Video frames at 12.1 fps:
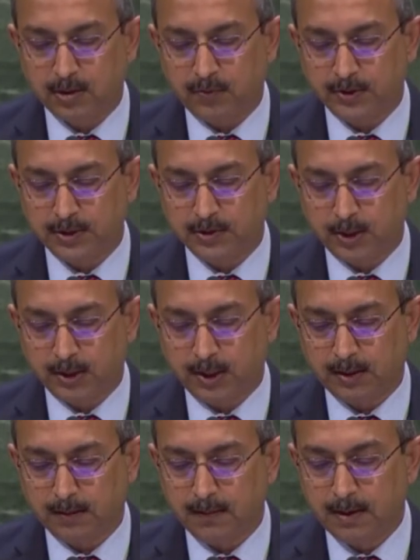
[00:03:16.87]
of its
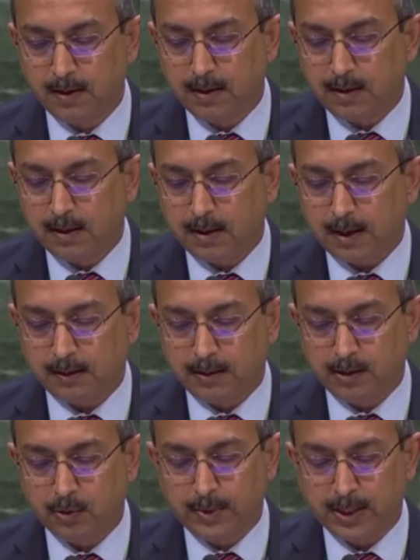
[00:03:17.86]
working at
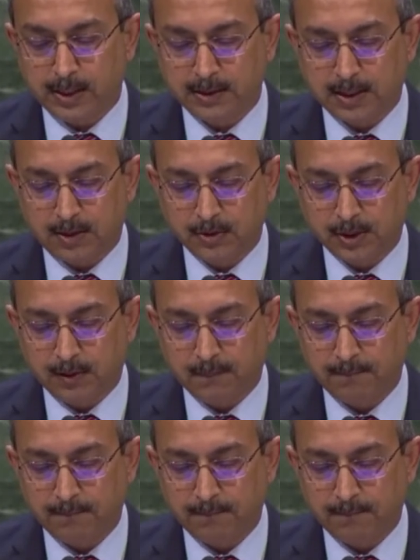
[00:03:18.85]
the Human Rights Council.